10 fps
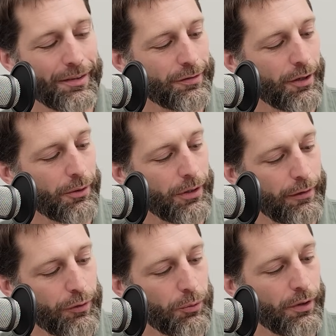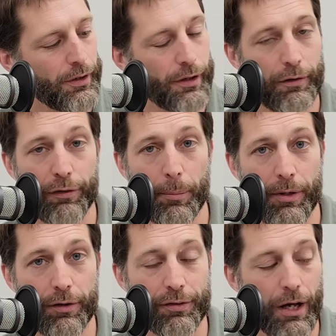So if you were to flip
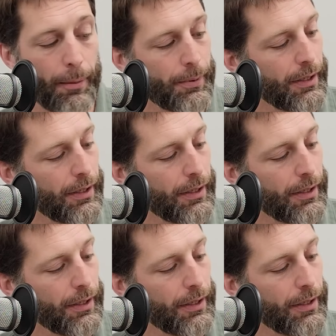this up,